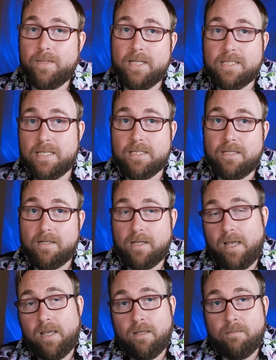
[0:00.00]
this isn't
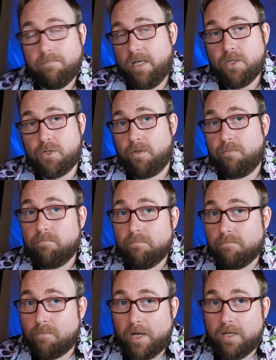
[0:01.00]
a issue,
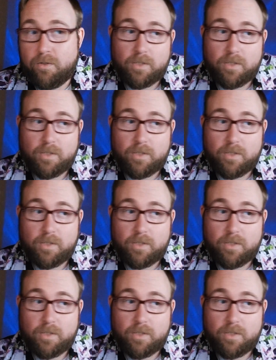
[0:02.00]
right?